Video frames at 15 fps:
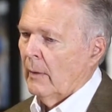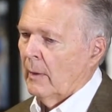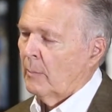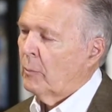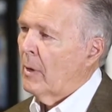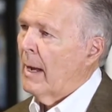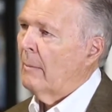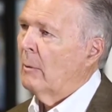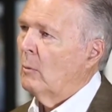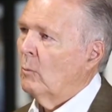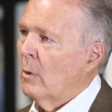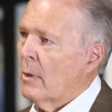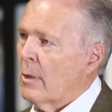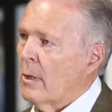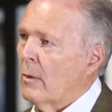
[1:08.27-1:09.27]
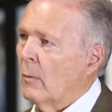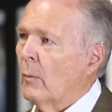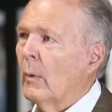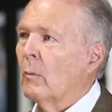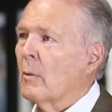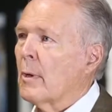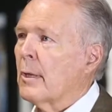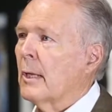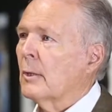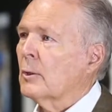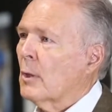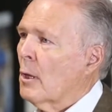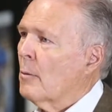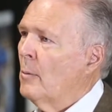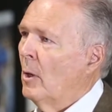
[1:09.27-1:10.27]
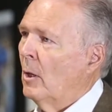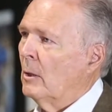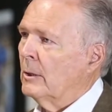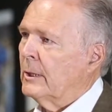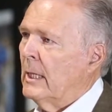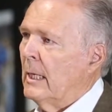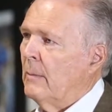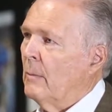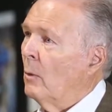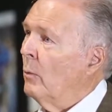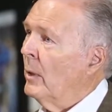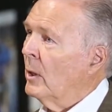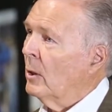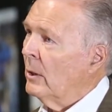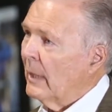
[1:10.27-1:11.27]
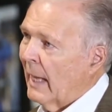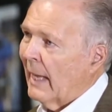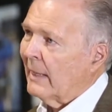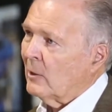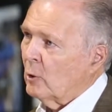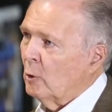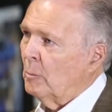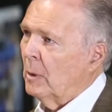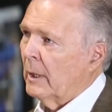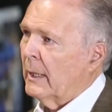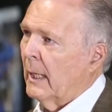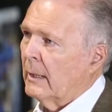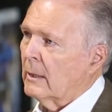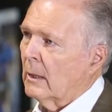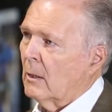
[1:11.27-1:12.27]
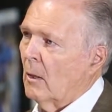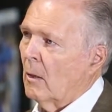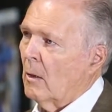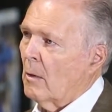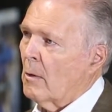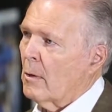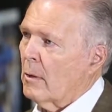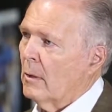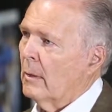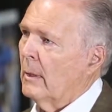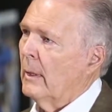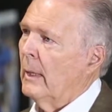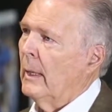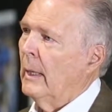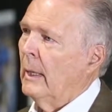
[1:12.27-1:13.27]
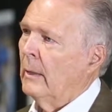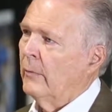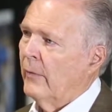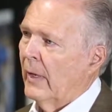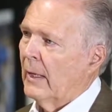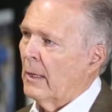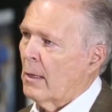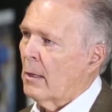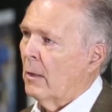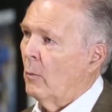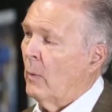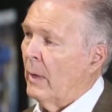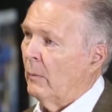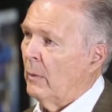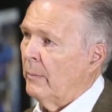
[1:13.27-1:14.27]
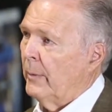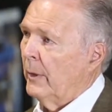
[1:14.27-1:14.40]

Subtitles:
The problem was that we were such a small team that we could not duplicate the cars in Venice the way we